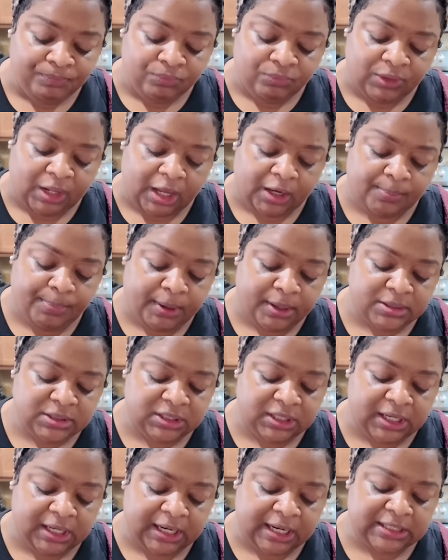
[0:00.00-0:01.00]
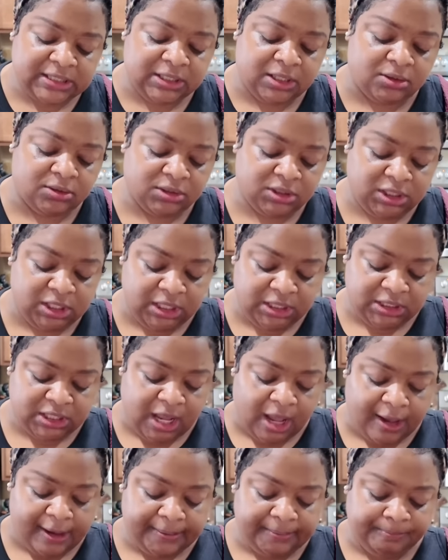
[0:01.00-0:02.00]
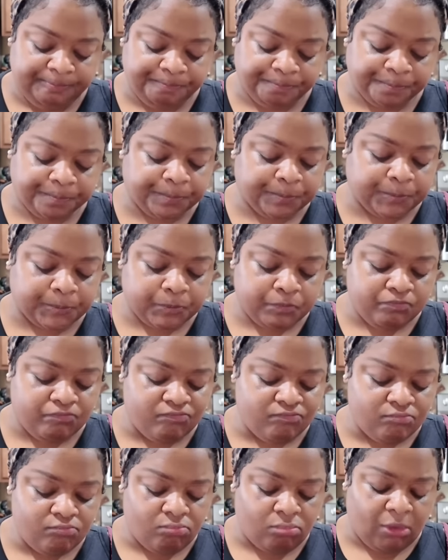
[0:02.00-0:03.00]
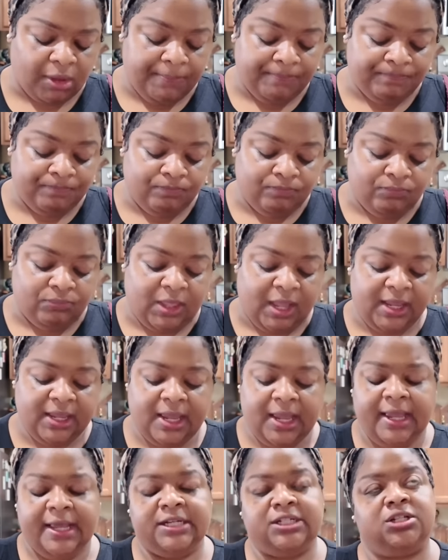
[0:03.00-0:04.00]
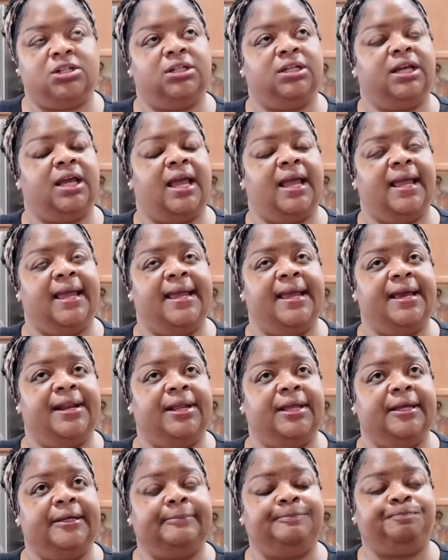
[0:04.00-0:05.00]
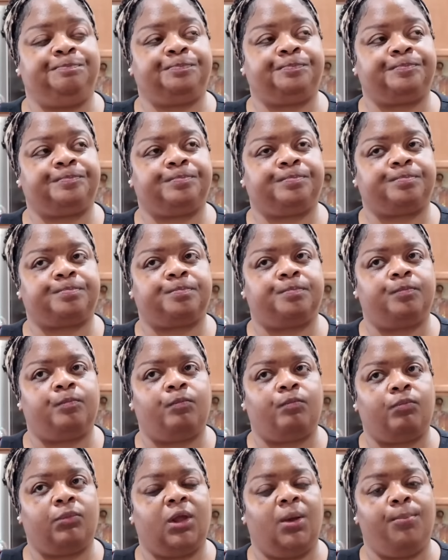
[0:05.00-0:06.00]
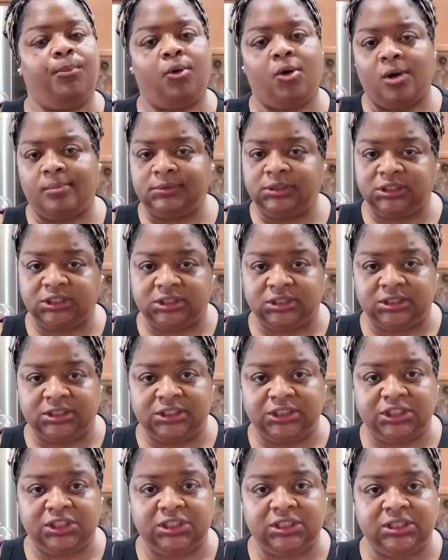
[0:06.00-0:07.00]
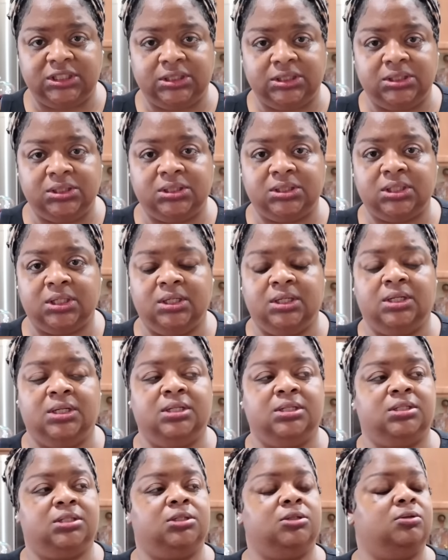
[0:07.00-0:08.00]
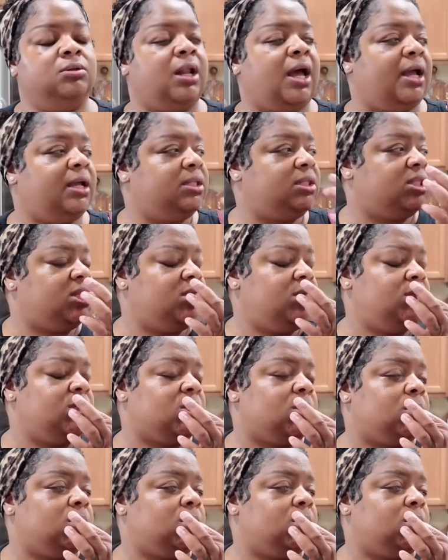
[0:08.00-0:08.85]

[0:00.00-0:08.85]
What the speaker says: Now the person that I saw on TikTok, they actually added Parmesan cheese to like the